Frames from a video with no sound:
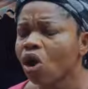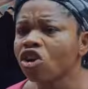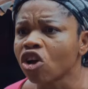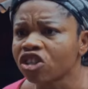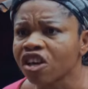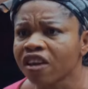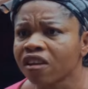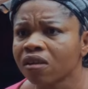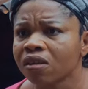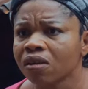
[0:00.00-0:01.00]
Oh, Noche.
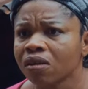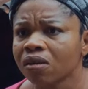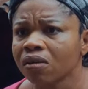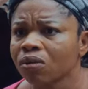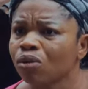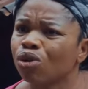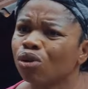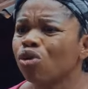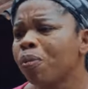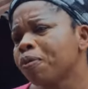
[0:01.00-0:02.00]

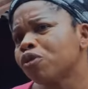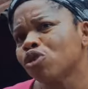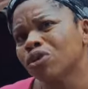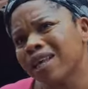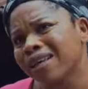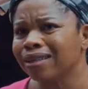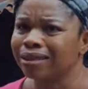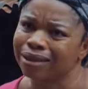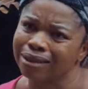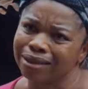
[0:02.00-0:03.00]
What people should take
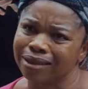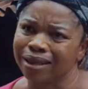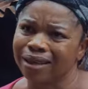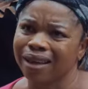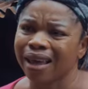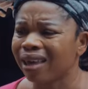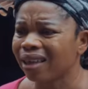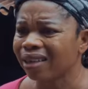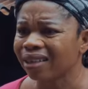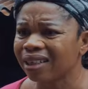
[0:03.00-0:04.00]
it?
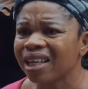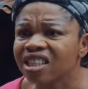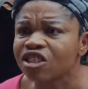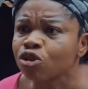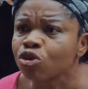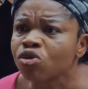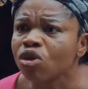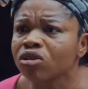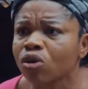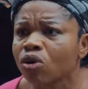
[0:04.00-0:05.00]
This should
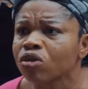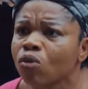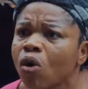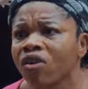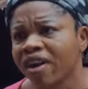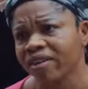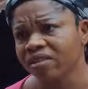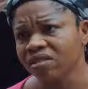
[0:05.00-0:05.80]
not cause quarrel.